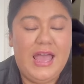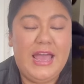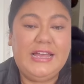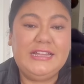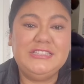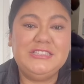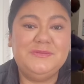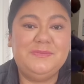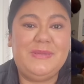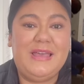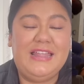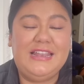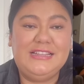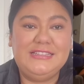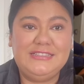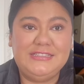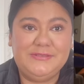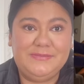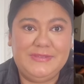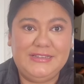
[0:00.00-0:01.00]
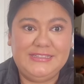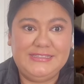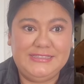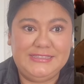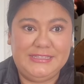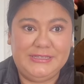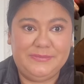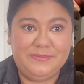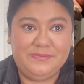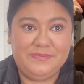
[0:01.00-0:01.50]
as bad as it may
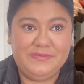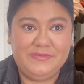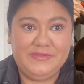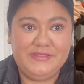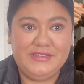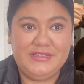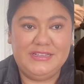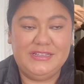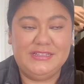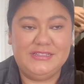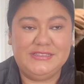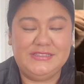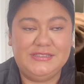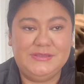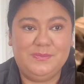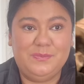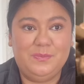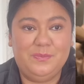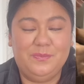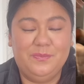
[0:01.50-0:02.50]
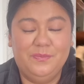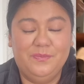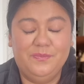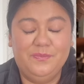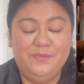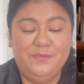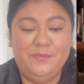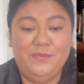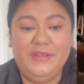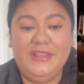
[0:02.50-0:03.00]
seem, because
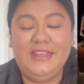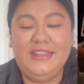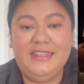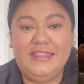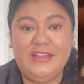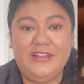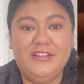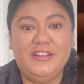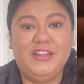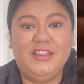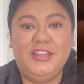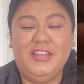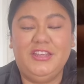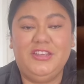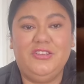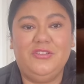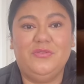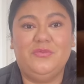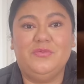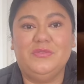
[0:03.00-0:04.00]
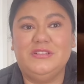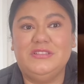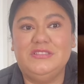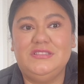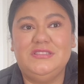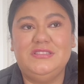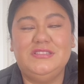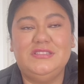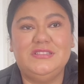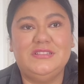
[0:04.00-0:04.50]
being there in the NICU was
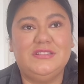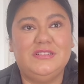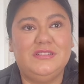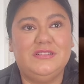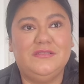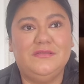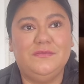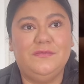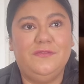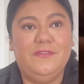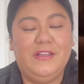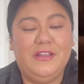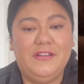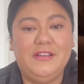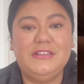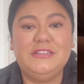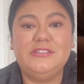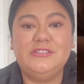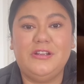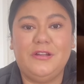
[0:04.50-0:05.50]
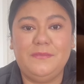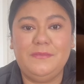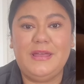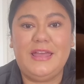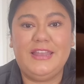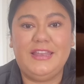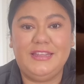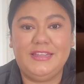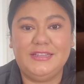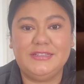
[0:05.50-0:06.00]
a very
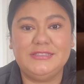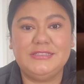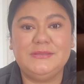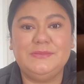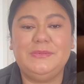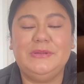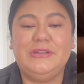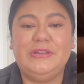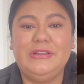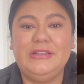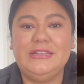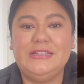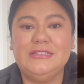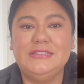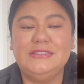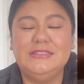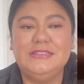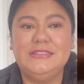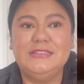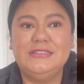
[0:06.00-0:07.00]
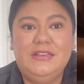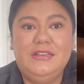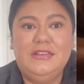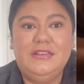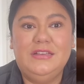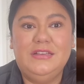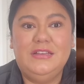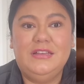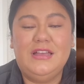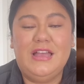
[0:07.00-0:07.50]
traumatic experience.
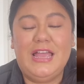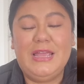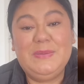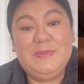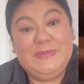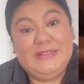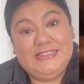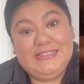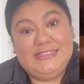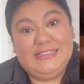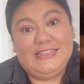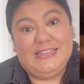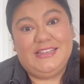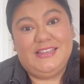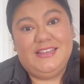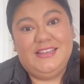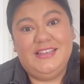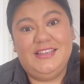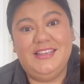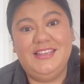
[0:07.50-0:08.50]
I miss it